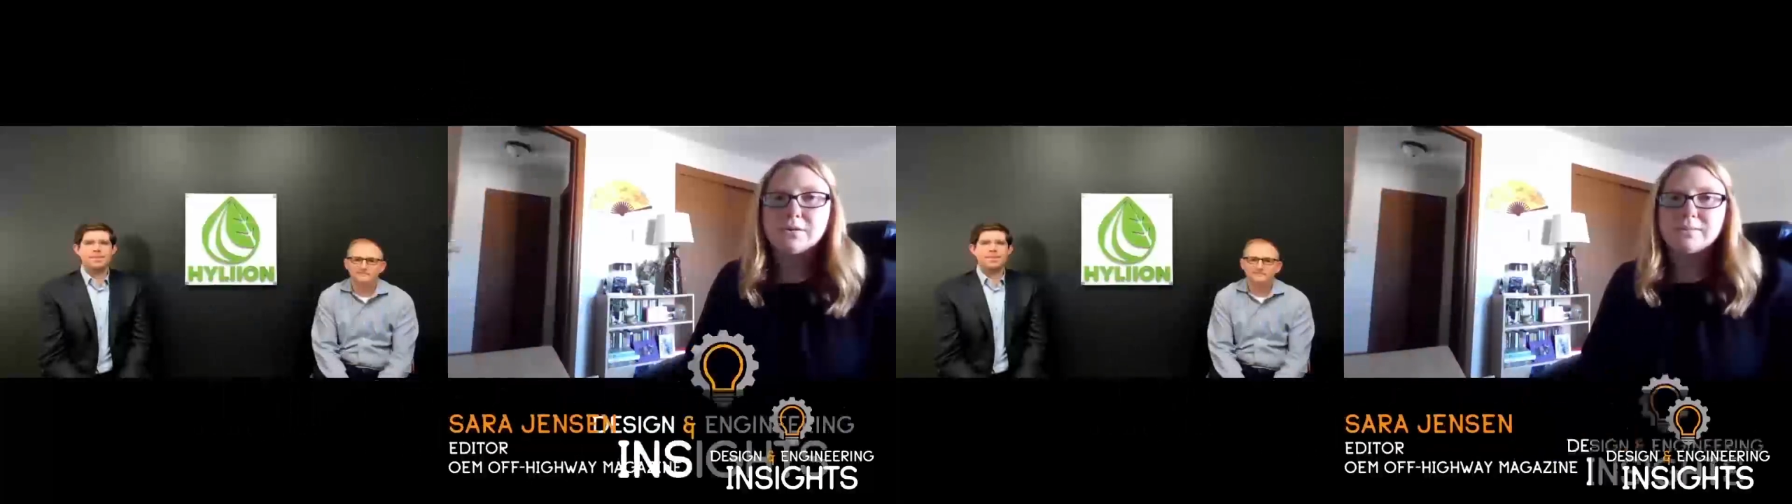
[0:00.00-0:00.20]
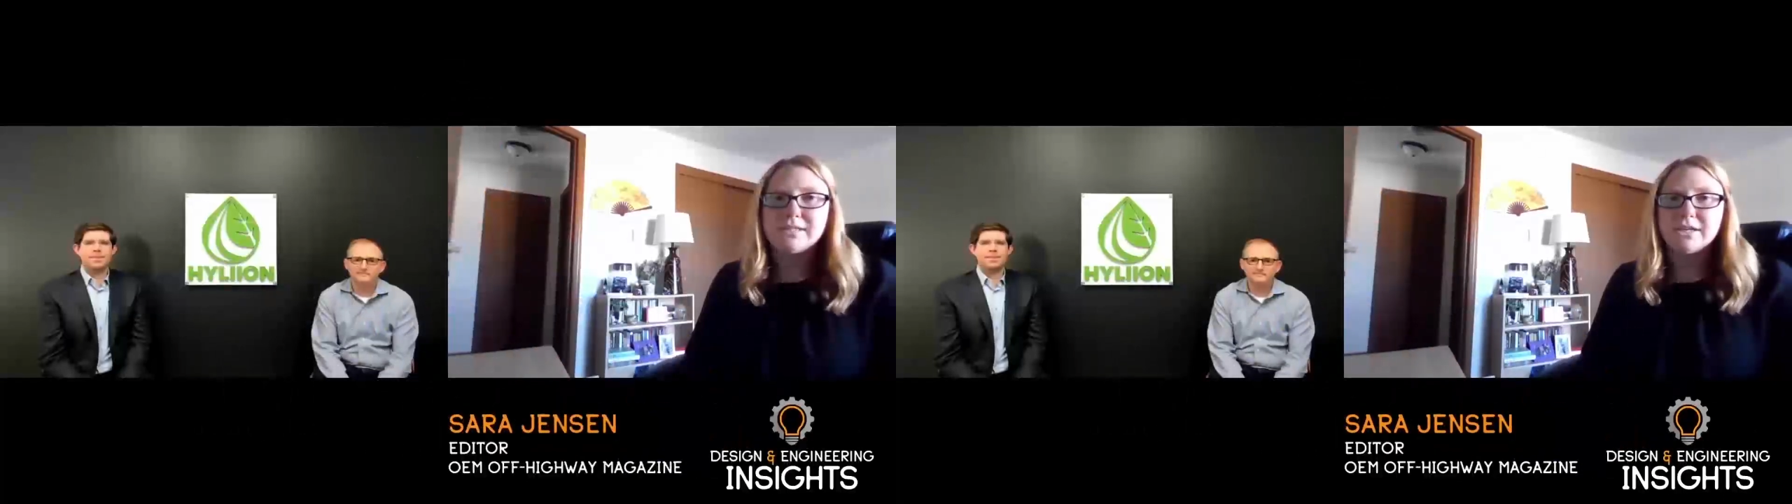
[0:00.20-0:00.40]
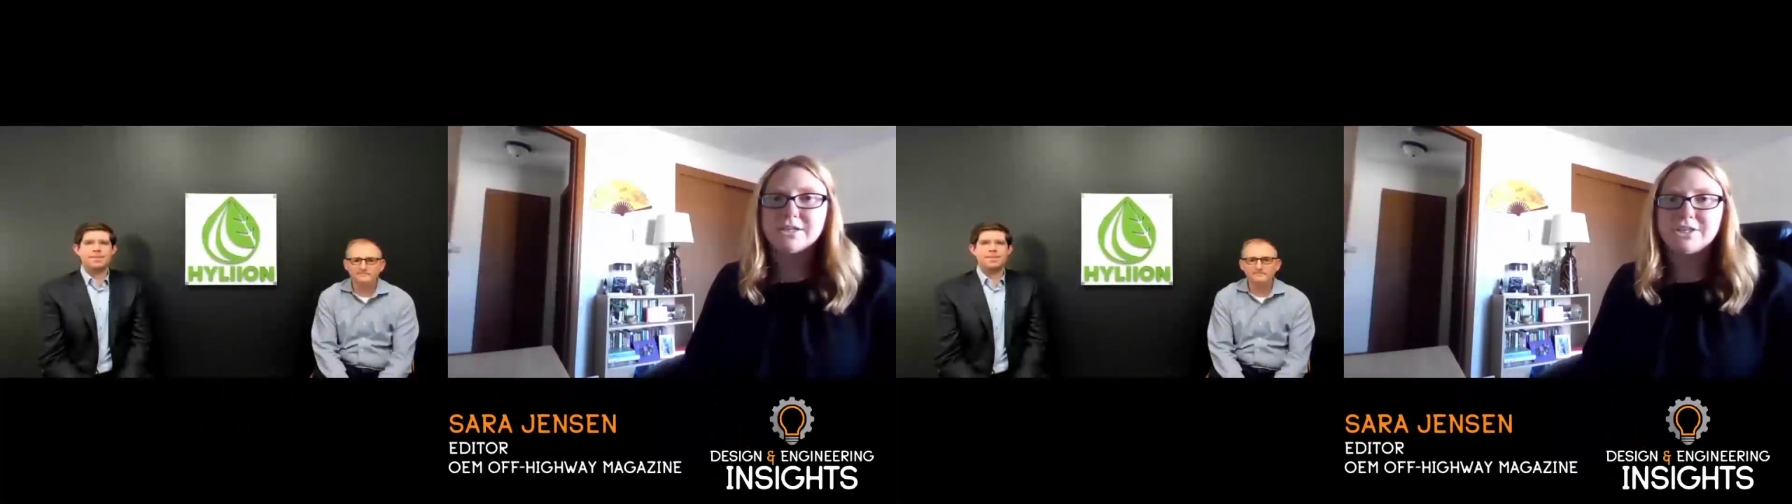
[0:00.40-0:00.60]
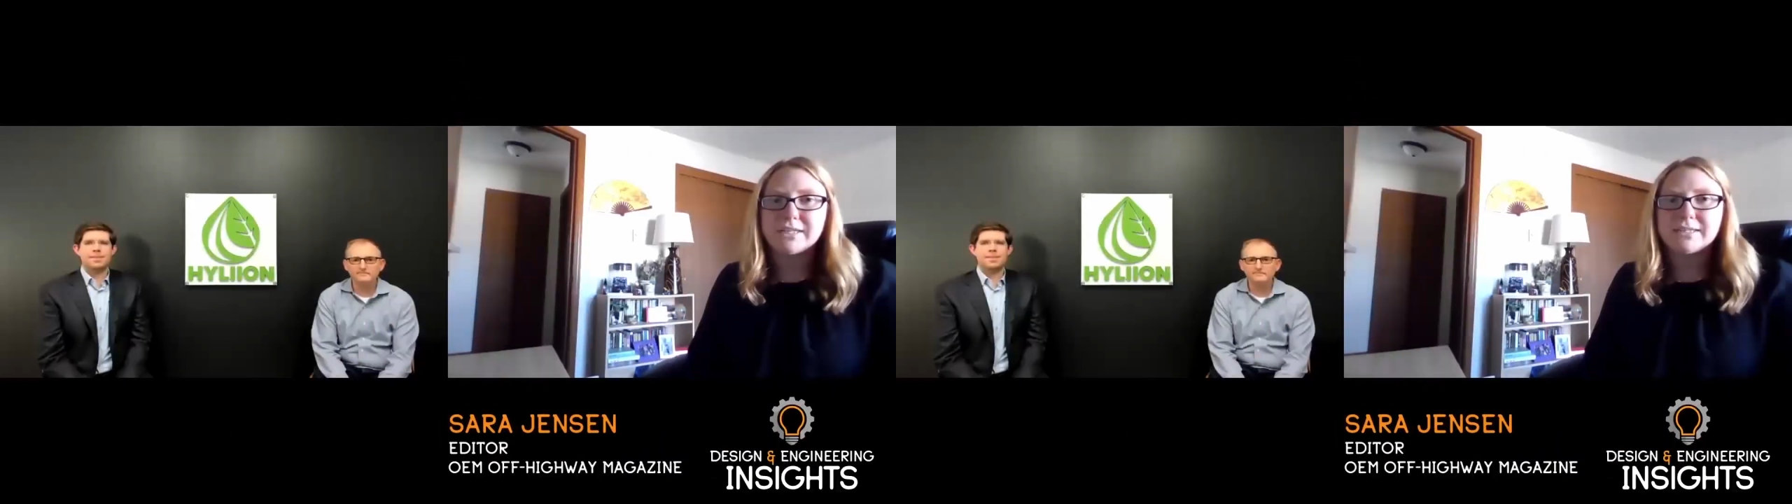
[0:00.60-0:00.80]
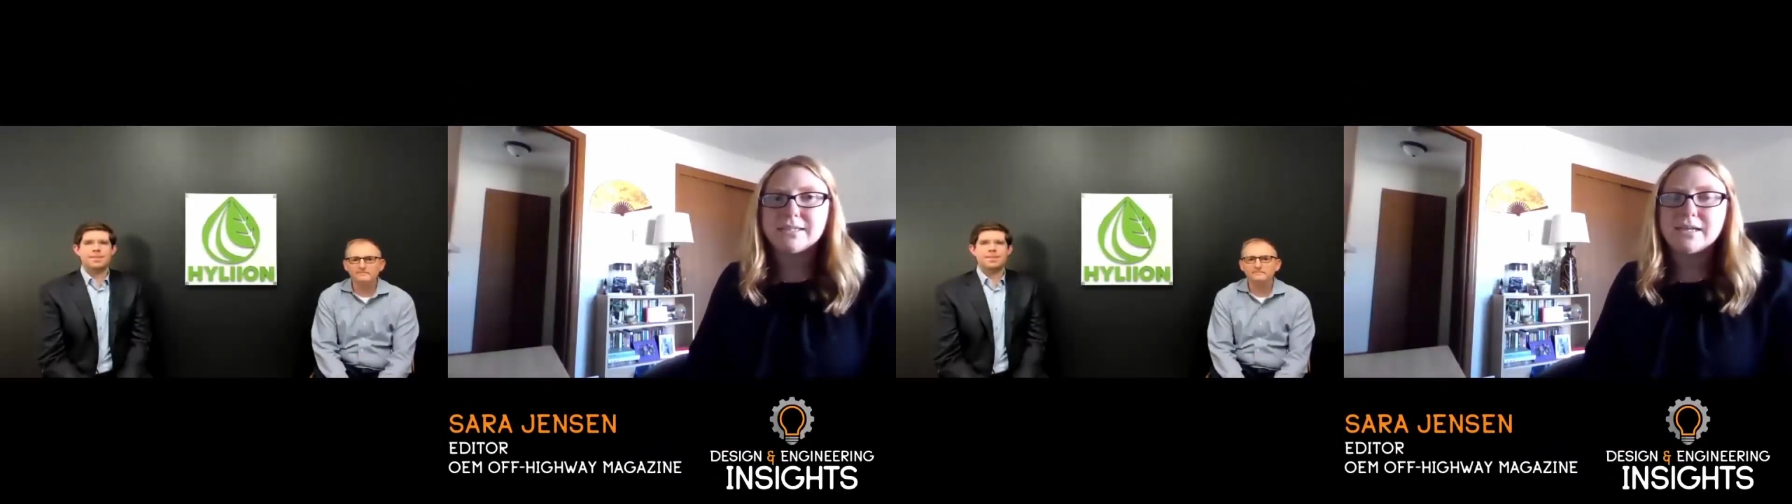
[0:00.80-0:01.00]
I'm Sarah
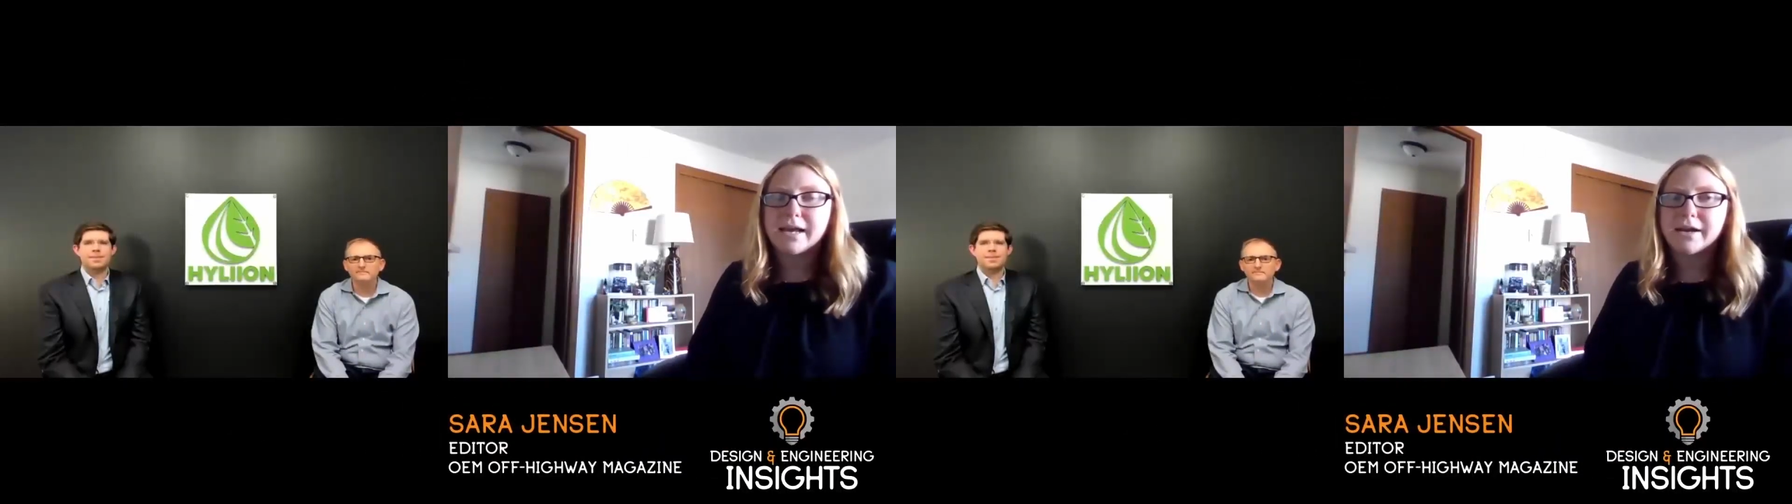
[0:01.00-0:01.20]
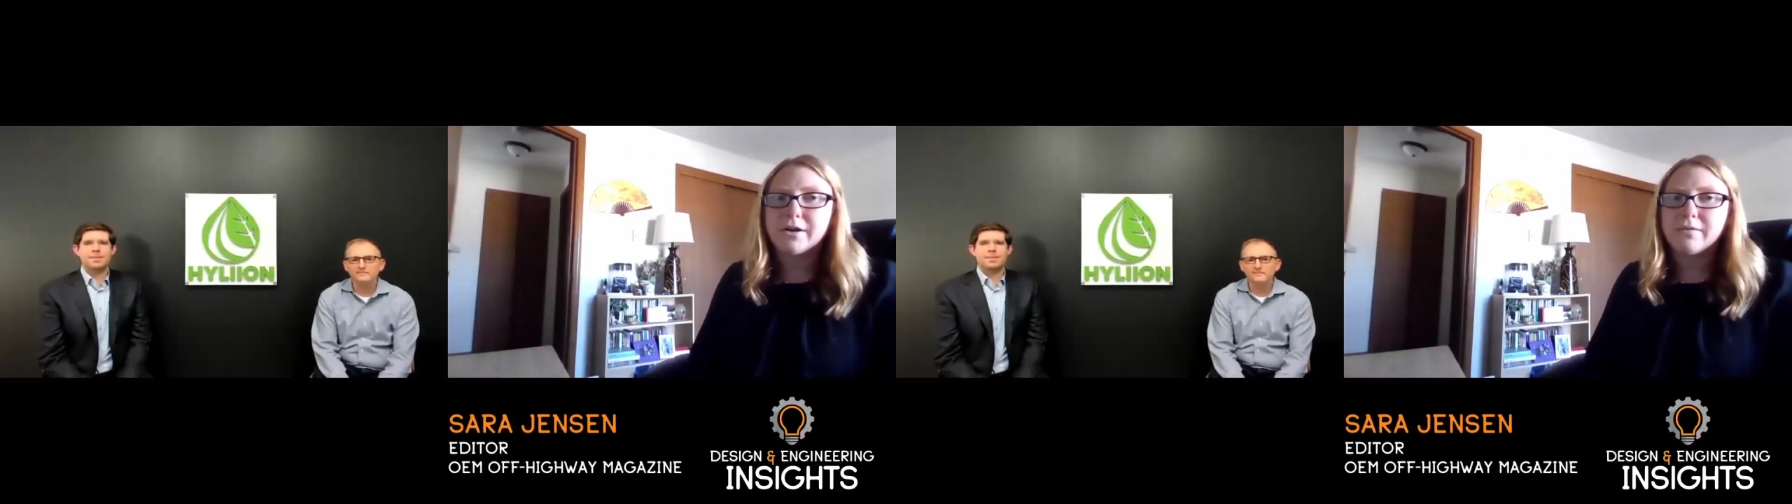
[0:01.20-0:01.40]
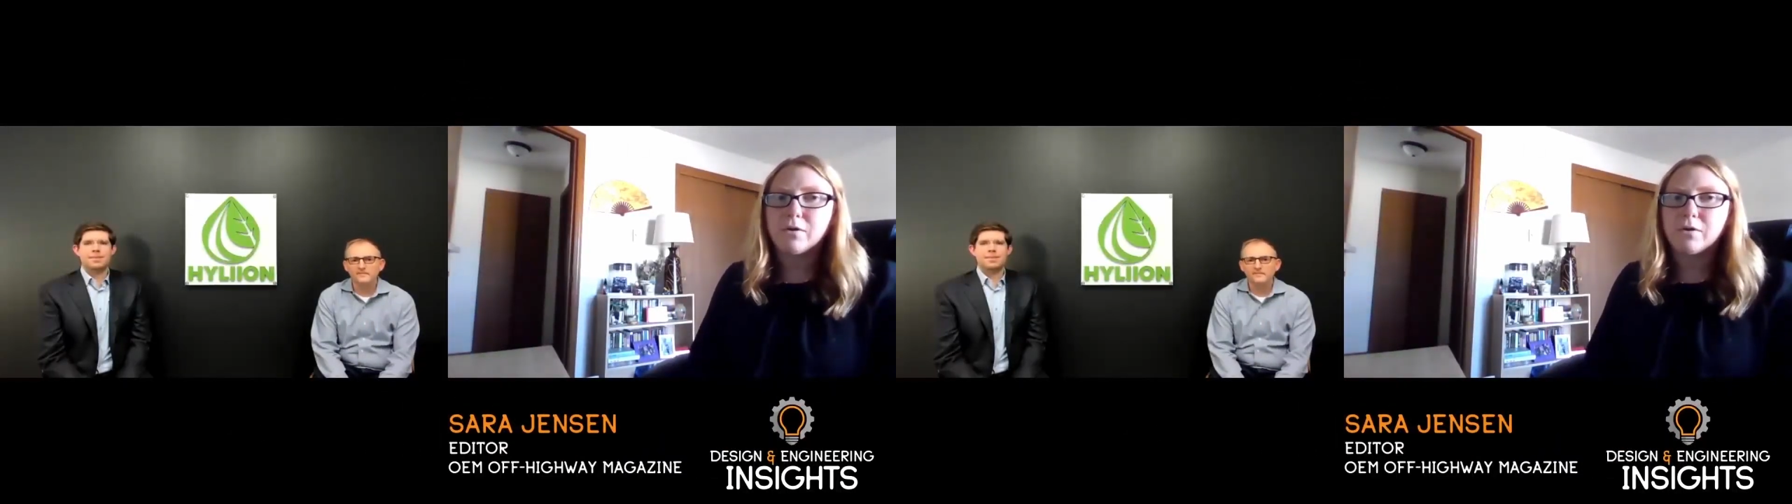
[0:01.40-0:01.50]
Jensen, editor